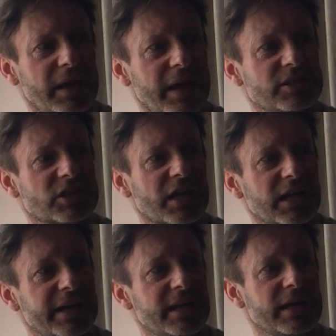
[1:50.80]
It's
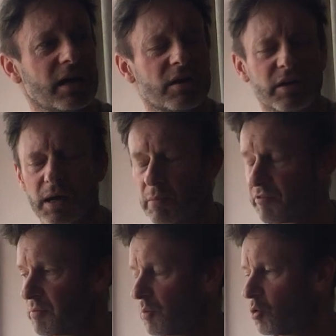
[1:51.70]
clearly come
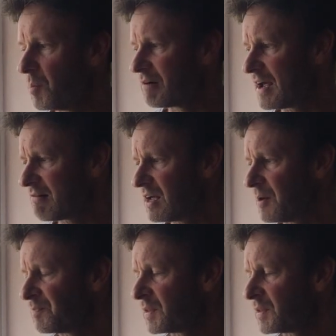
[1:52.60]
from a warmer area.